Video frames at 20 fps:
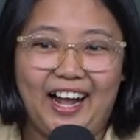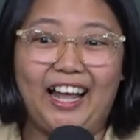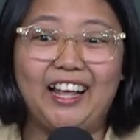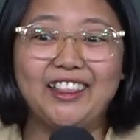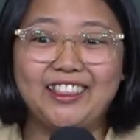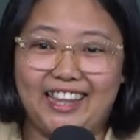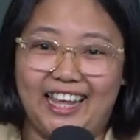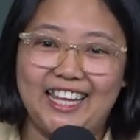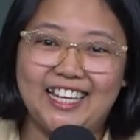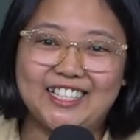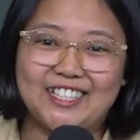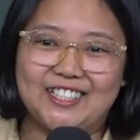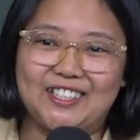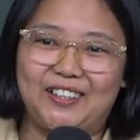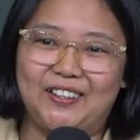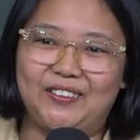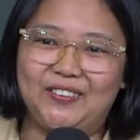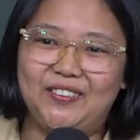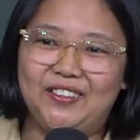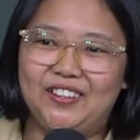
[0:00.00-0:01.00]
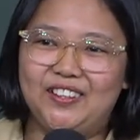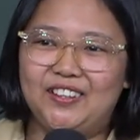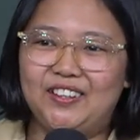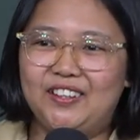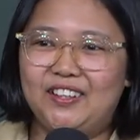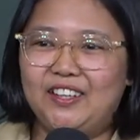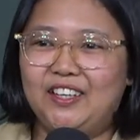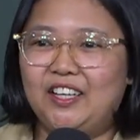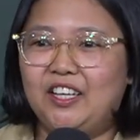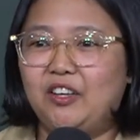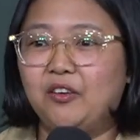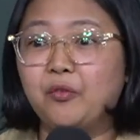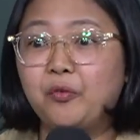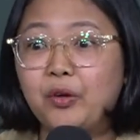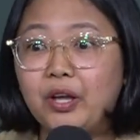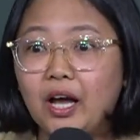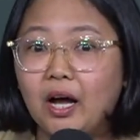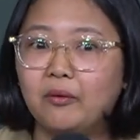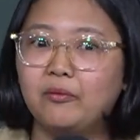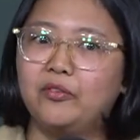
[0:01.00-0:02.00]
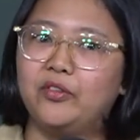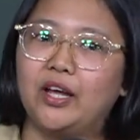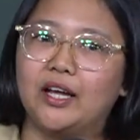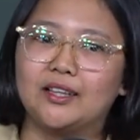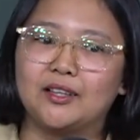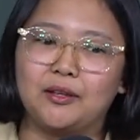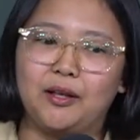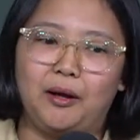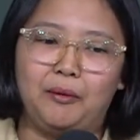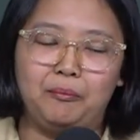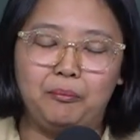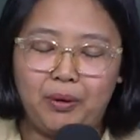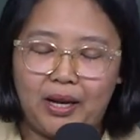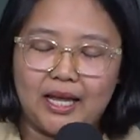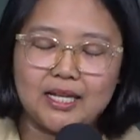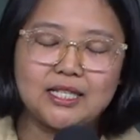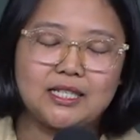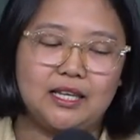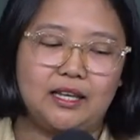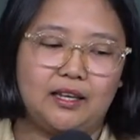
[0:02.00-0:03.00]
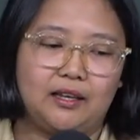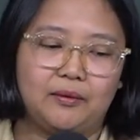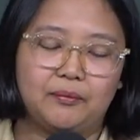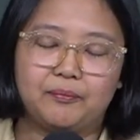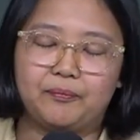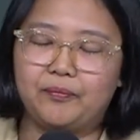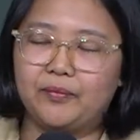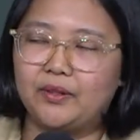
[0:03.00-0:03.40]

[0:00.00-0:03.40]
I think so. If we have that um, blessing.